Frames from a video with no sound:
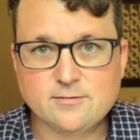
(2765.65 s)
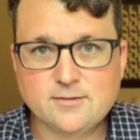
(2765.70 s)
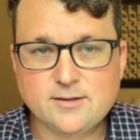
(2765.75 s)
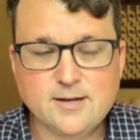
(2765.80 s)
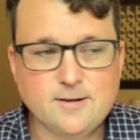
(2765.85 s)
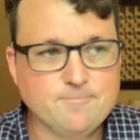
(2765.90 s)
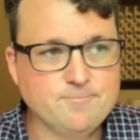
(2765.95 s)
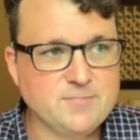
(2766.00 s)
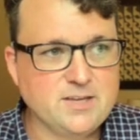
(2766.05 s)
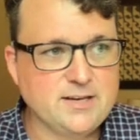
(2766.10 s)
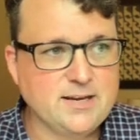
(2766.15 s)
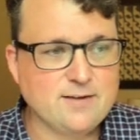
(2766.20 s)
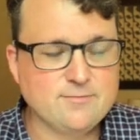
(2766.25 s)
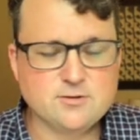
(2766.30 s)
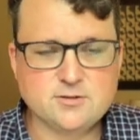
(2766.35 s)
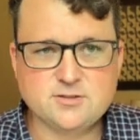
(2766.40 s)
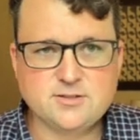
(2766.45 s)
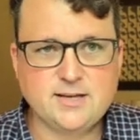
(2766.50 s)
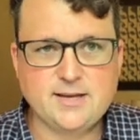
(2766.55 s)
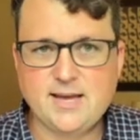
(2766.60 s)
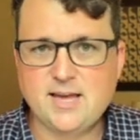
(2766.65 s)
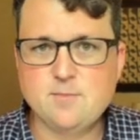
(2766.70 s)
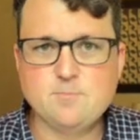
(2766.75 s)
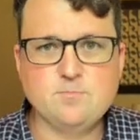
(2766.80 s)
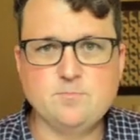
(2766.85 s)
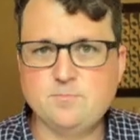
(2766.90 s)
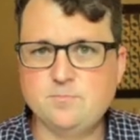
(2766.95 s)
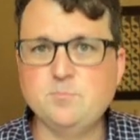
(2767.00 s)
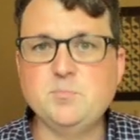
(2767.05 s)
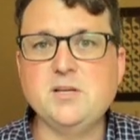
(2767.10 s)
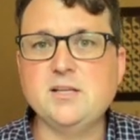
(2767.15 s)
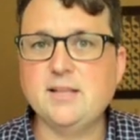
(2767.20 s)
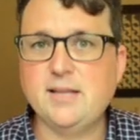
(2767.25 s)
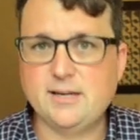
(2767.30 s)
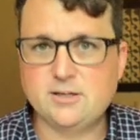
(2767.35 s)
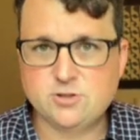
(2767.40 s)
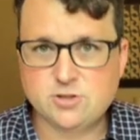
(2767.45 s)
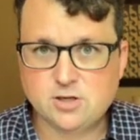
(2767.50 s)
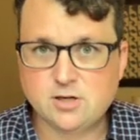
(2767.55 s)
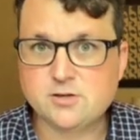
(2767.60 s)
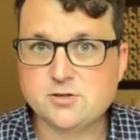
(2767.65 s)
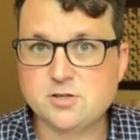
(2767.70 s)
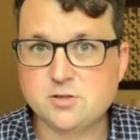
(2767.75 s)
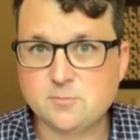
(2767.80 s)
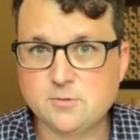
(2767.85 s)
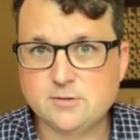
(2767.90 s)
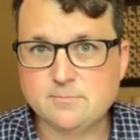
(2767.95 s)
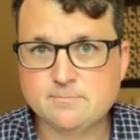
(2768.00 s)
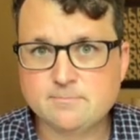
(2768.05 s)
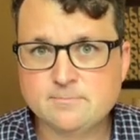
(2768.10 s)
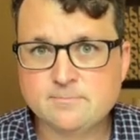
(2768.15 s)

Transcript: They never say, hey, be like Joshua.